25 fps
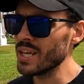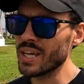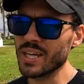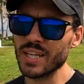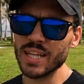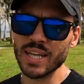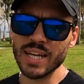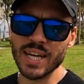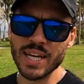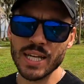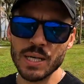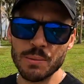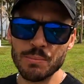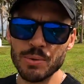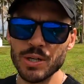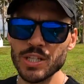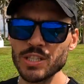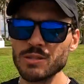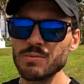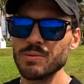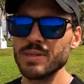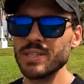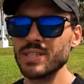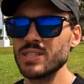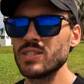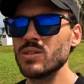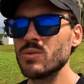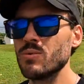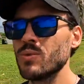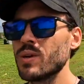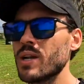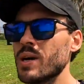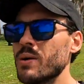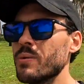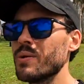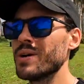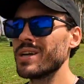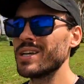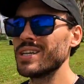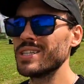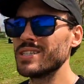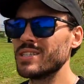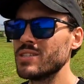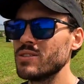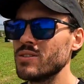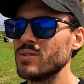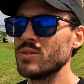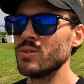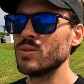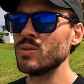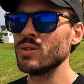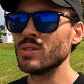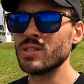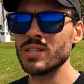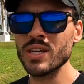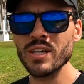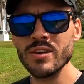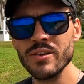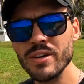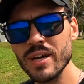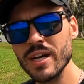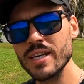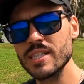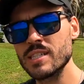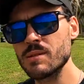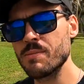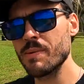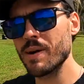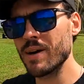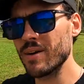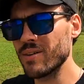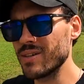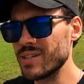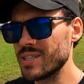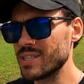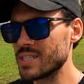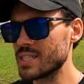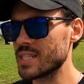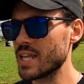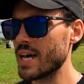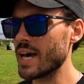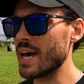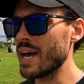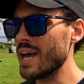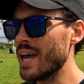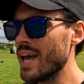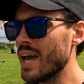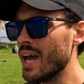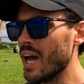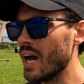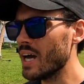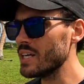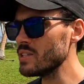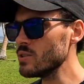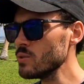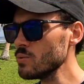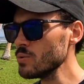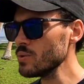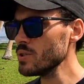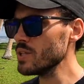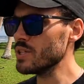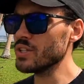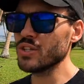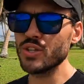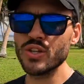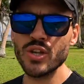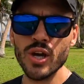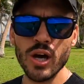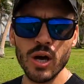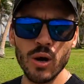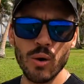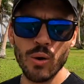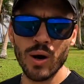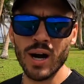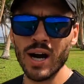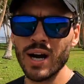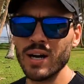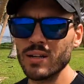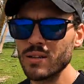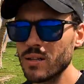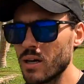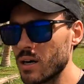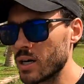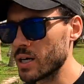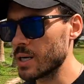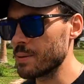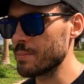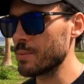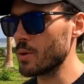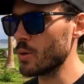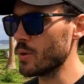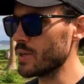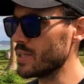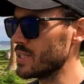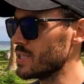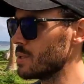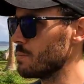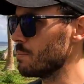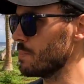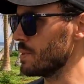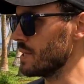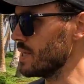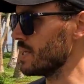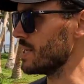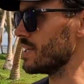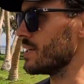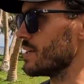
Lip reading: And that kind of brings me into what I wanted to tell you guys about, is that I don't really know how long I'm going to be